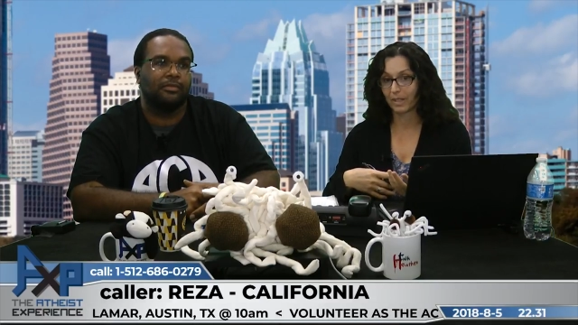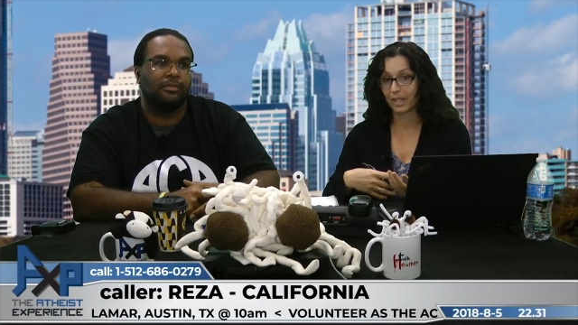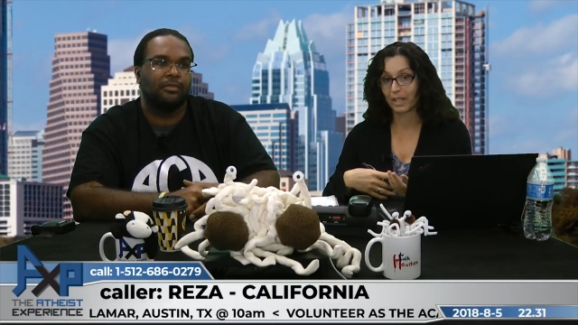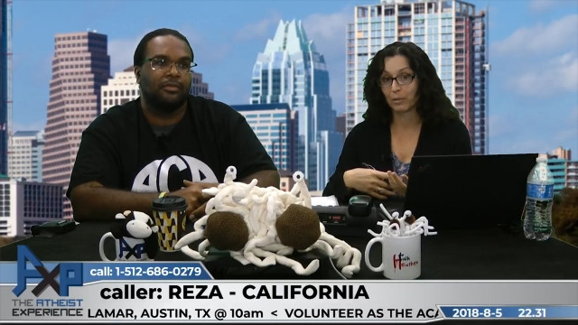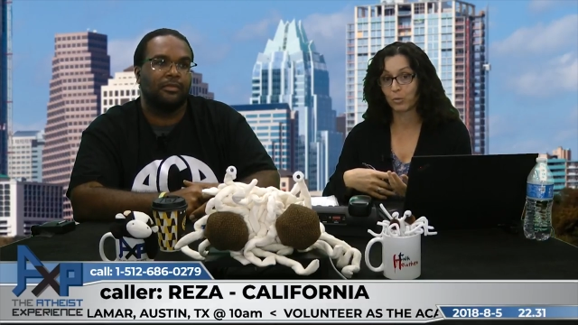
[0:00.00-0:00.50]

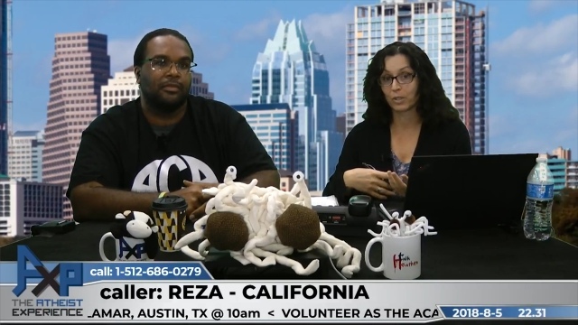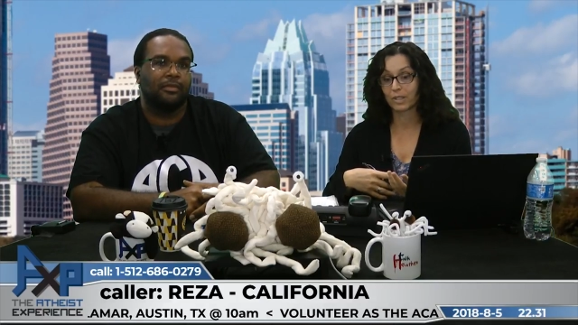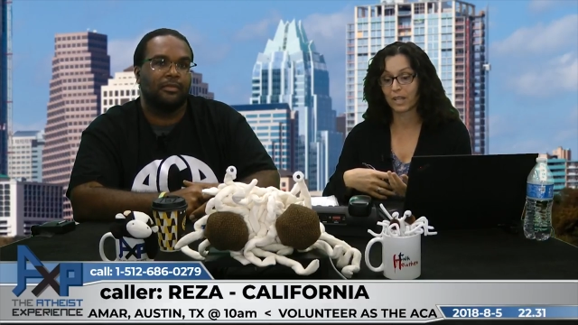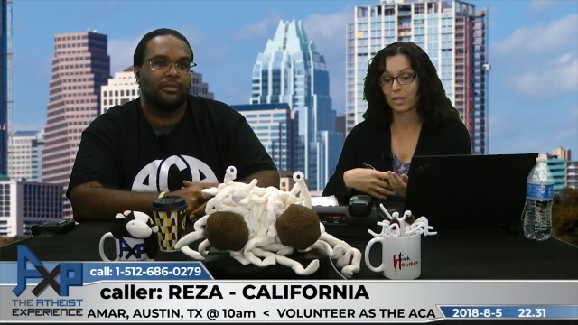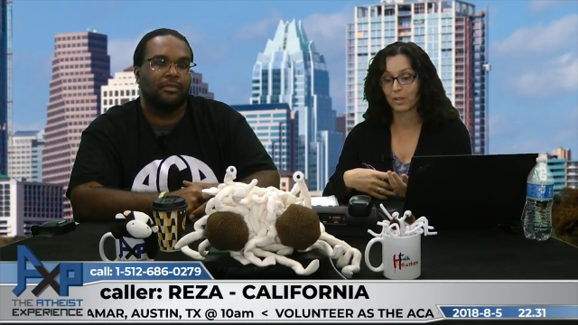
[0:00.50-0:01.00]
Speaker 1: And and I
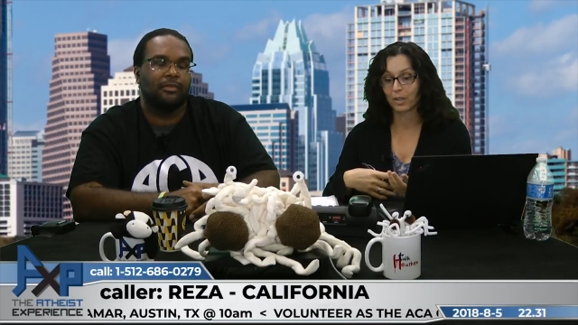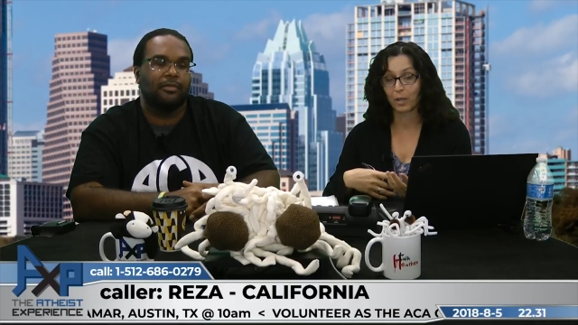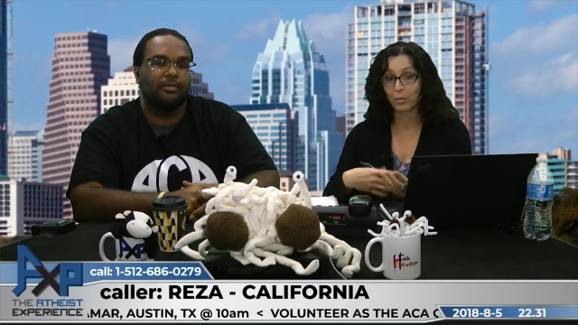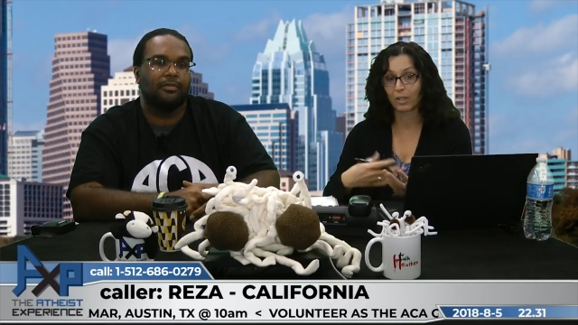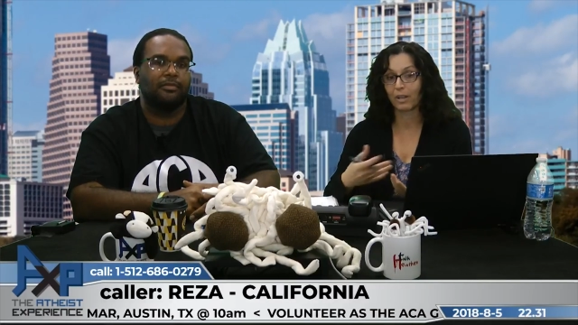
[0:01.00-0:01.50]
would say that
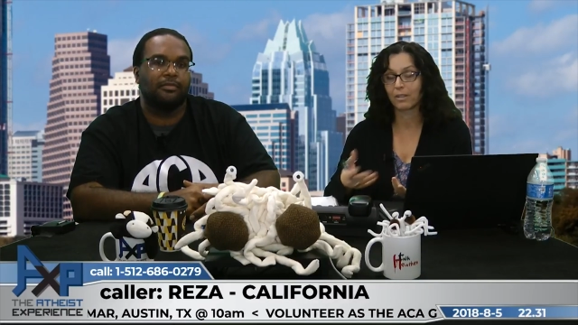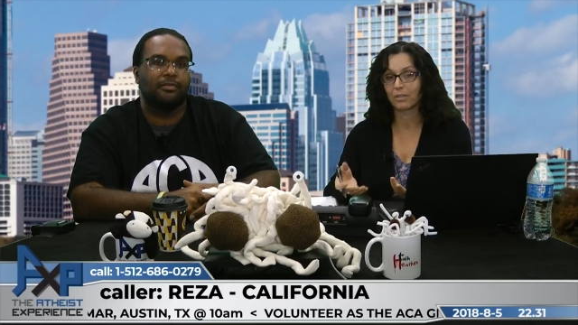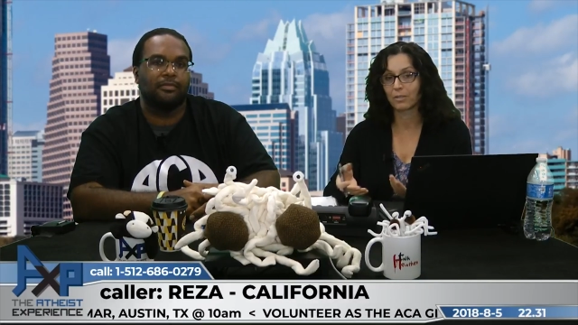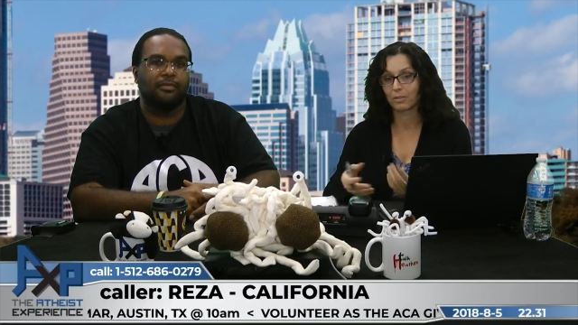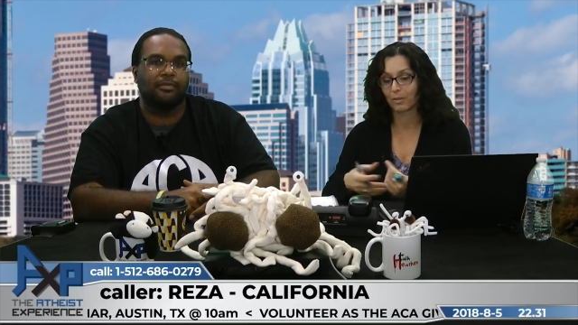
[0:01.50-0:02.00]
they would not
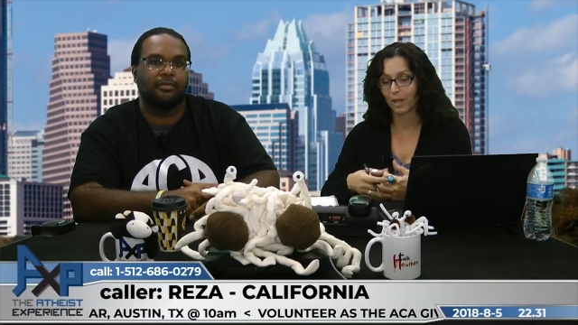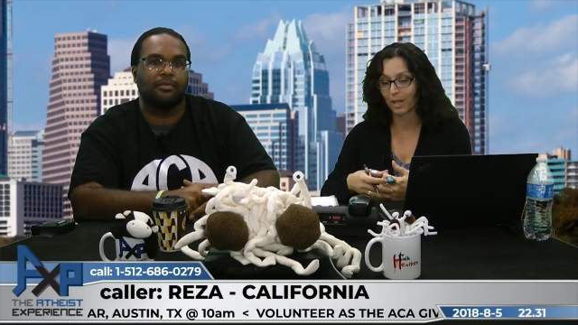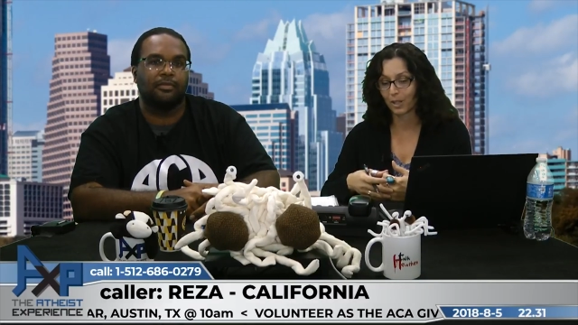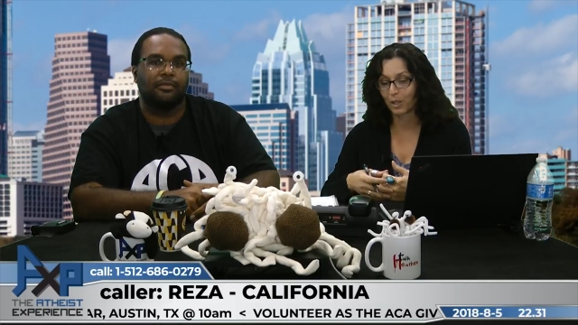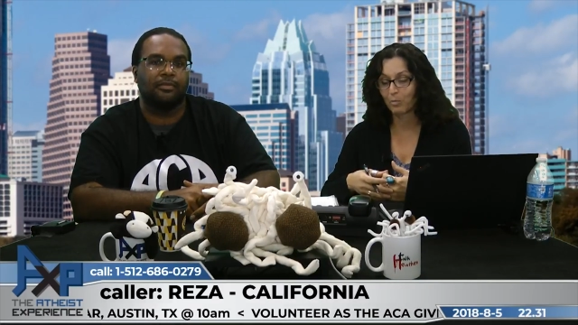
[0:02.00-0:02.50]
consider
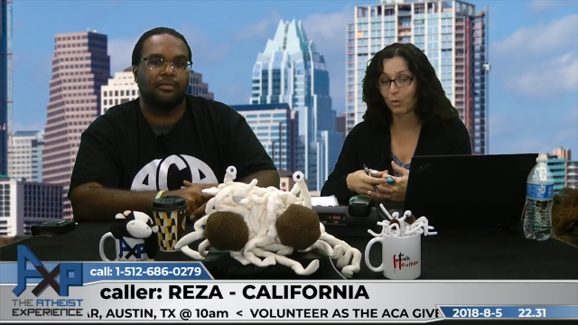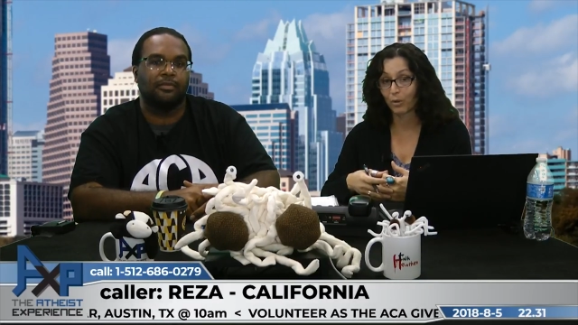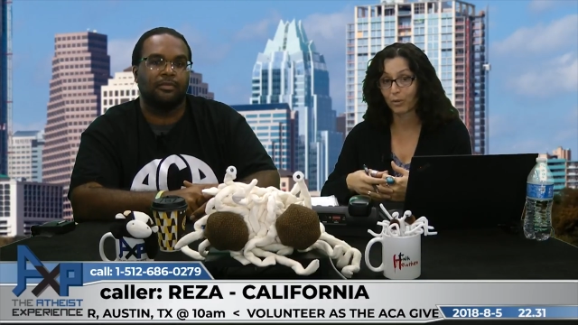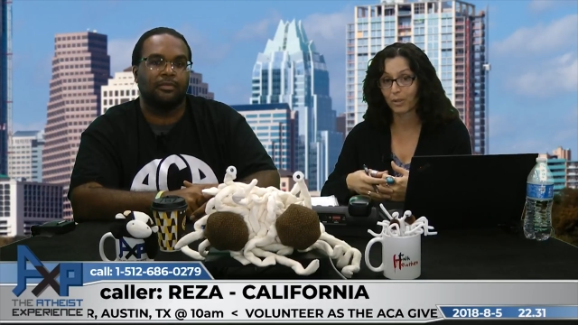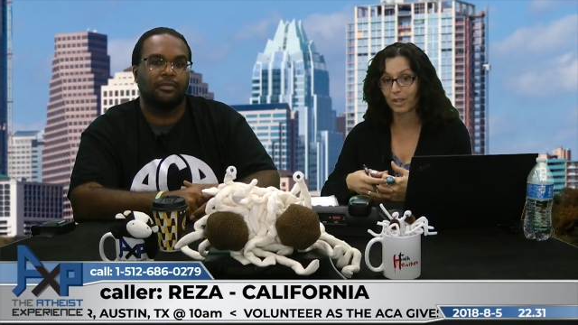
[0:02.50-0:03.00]
that an
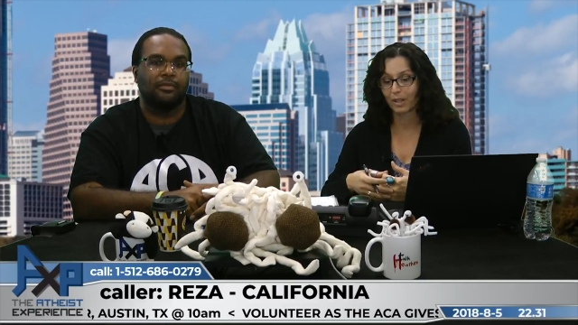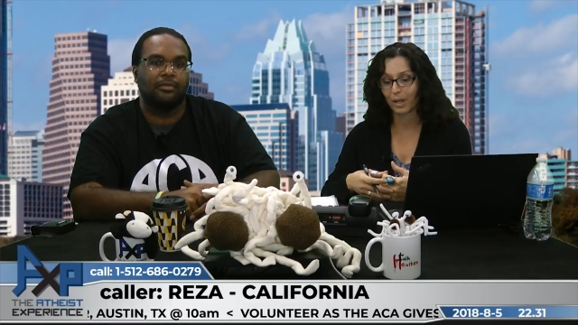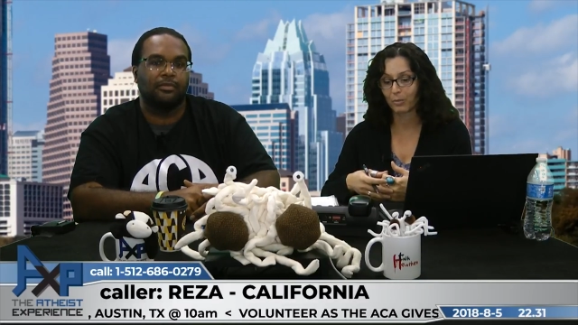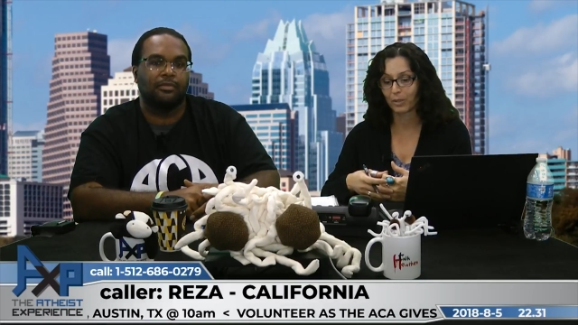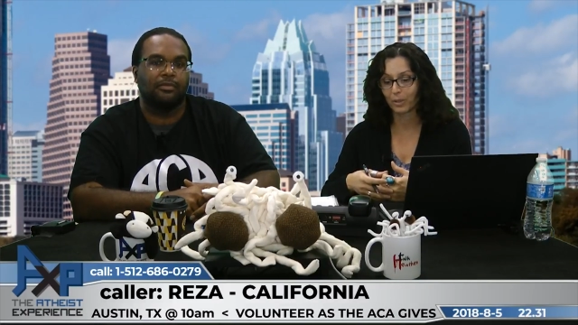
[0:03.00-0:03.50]
immoral thing, and
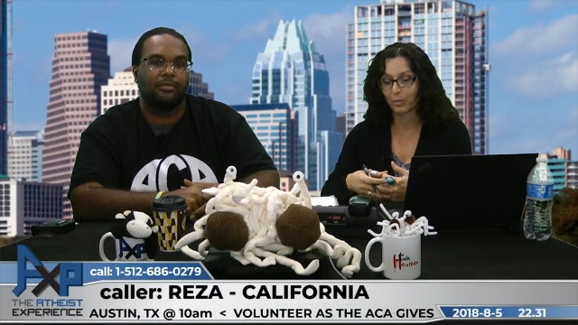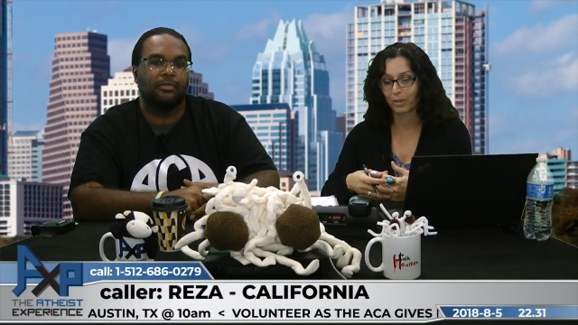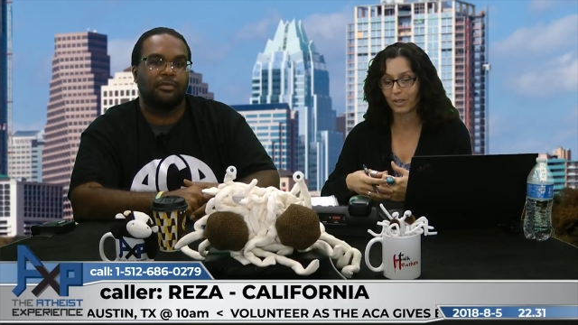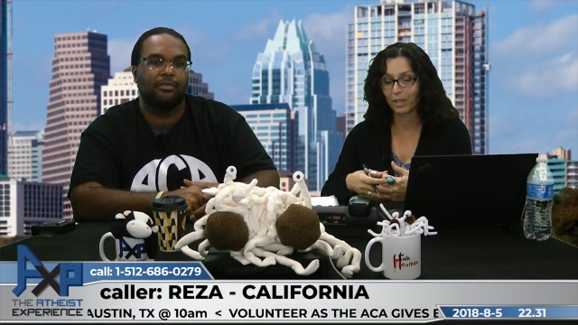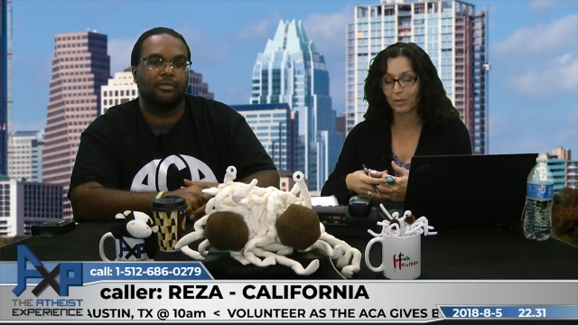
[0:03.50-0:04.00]
I really
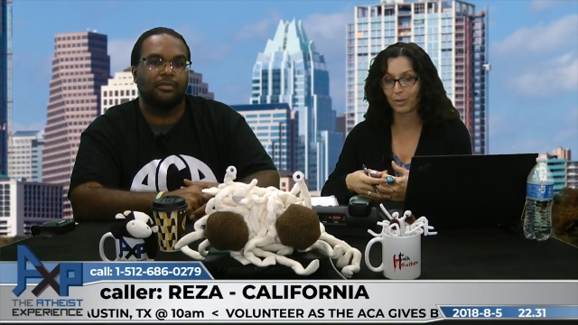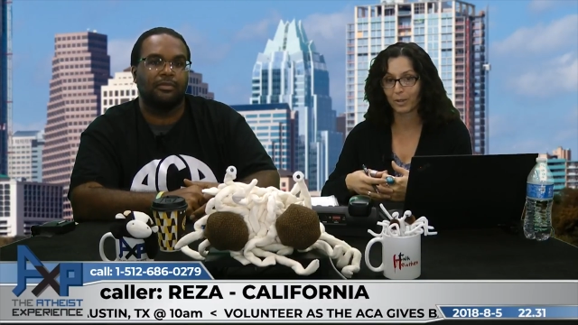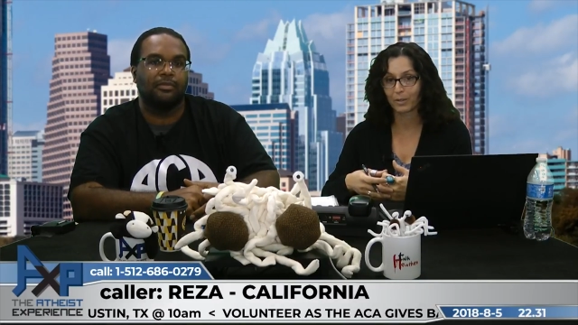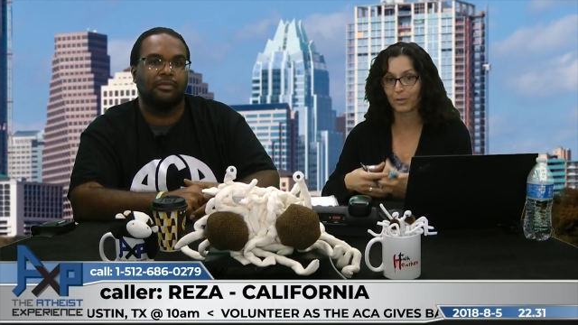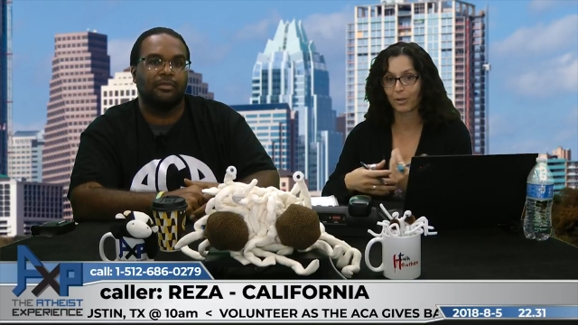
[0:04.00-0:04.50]
wouldn't
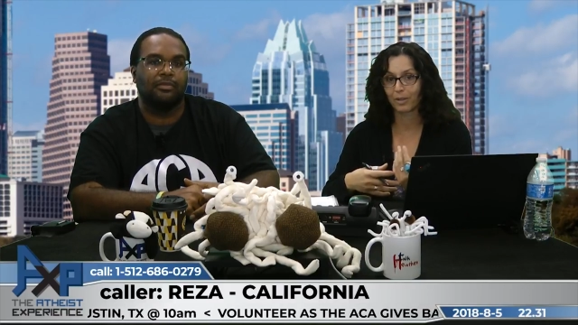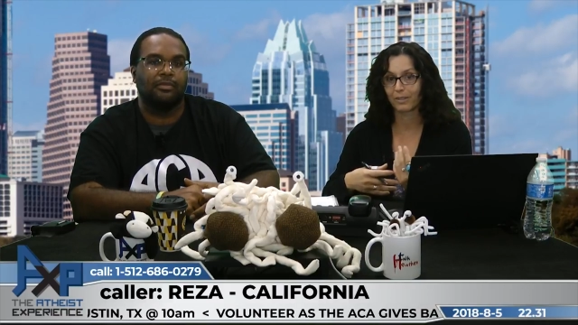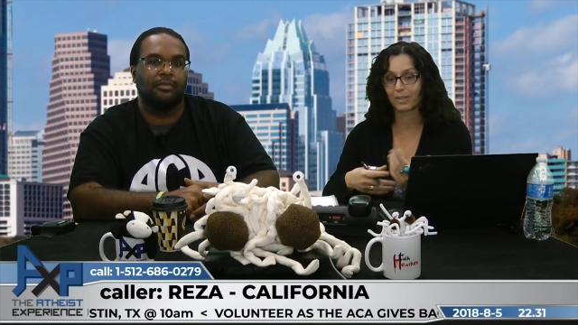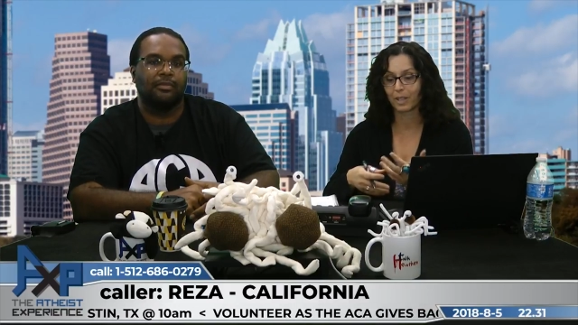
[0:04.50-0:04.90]
either, because they're not.